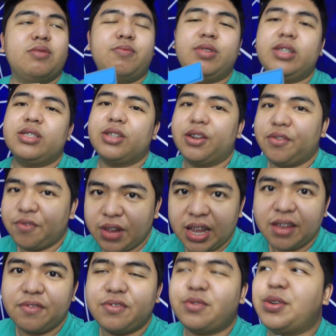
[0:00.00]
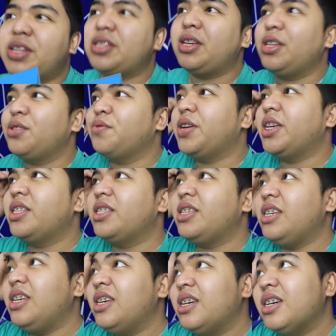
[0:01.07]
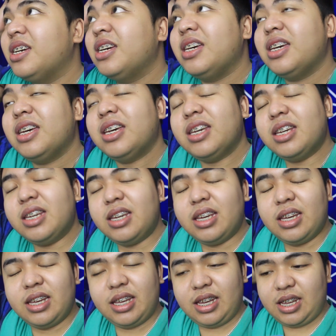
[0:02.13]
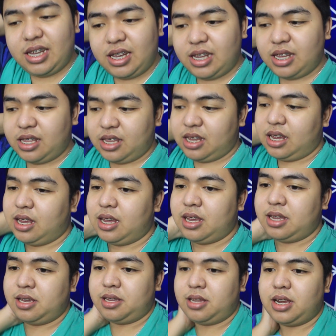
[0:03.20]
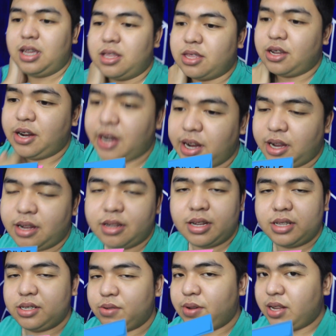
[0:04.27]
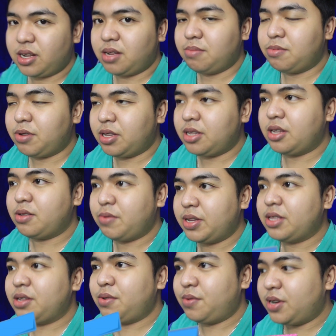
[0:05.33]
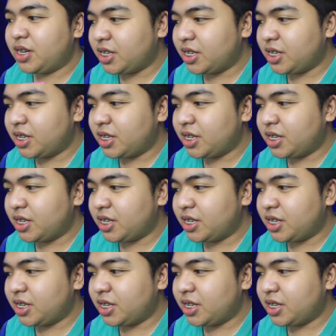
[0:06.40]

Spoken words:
We survived 2020. And later, let's welcome 2021.